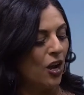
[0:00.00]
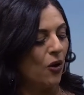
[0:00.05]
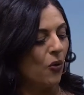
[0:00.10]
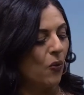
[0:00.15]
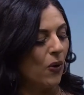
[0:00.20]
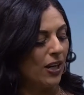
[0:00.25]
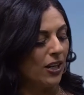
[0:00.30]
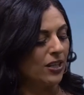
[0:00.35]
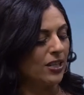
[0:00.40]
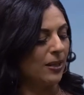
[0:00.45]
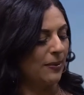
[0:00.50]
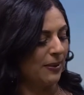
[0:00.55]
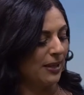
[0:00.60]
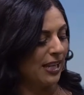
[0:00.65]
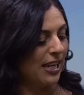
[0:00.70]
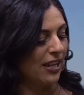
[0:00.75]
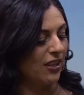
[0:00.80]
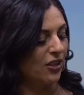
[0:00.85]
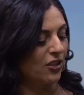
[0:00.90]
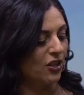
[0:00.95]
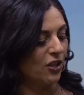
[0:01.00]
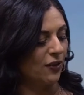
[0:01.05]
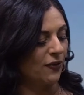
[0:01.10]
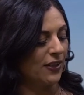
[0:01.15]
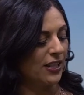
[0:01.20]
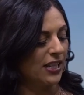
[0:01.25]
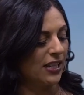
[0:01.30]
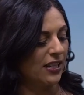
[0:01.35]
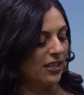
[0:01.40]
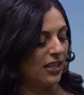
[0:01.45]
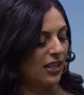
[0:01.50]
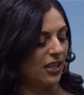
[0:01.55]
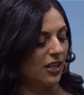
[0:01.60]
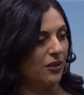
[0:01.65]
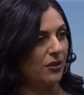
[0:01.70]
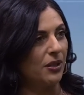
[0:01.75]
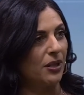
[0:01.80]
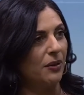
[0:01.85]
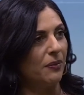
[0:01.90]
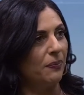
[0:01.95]
What are some of the other services that you
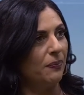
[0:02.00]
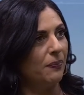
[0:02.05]
do?